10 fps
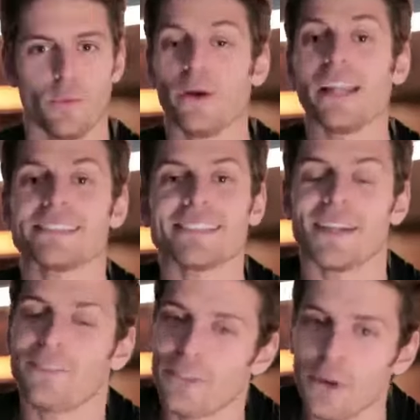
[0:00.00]
We're less
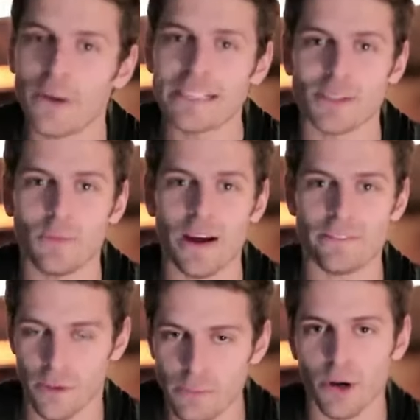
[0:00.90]
than a few weeks away
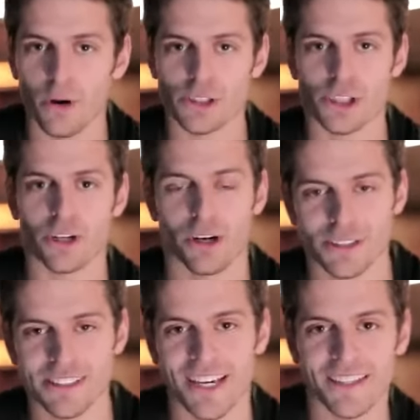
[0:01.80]
from your shot
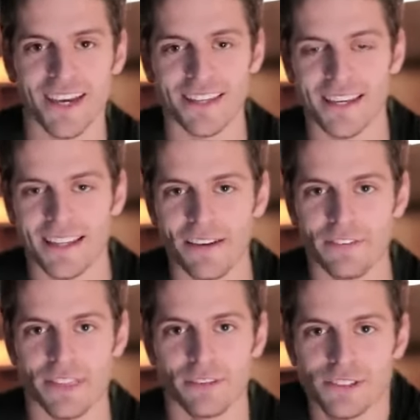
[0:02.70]
on Sunday, the
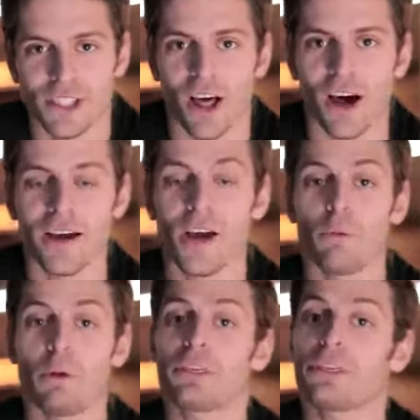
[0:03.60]
11th of July,
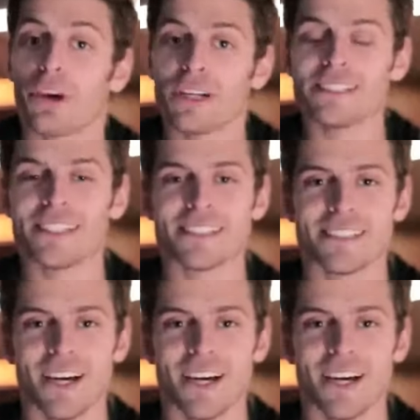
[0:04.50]
where 36